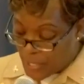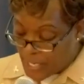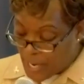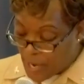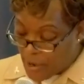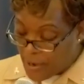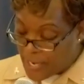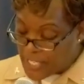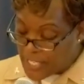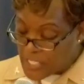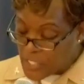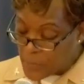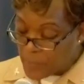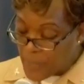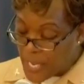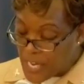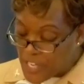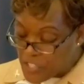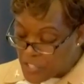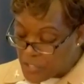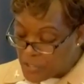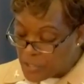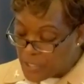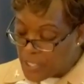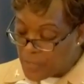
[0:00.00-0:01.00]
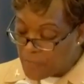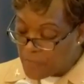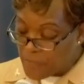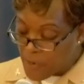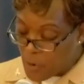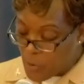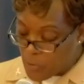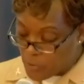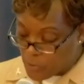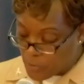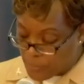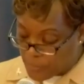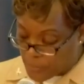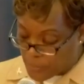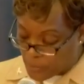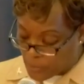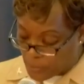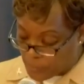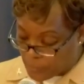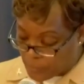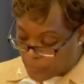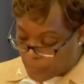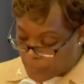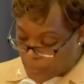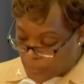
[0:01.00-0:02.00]
We are especially
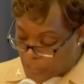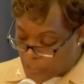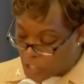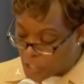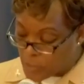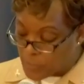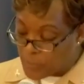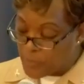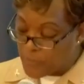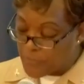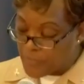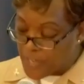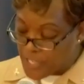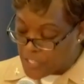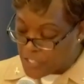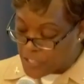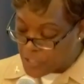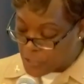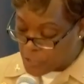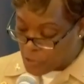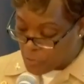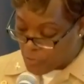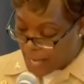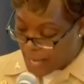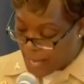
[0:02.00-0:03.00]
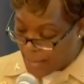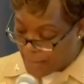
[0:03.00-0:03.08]
vulnerable to the perfection